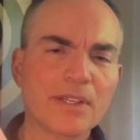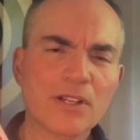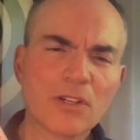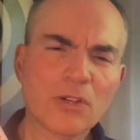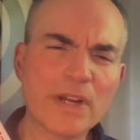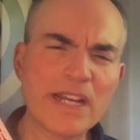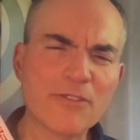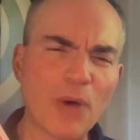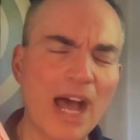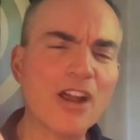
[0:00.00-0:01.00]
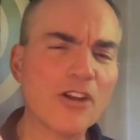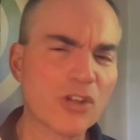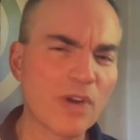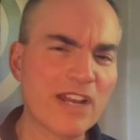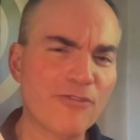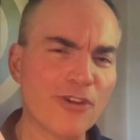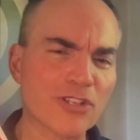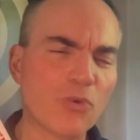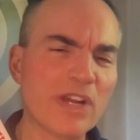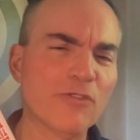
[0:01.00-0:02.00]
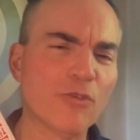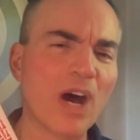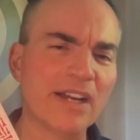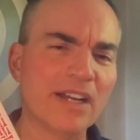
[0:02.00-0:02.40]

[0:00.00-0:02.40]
Queen of, I heard queen first. Queen of what?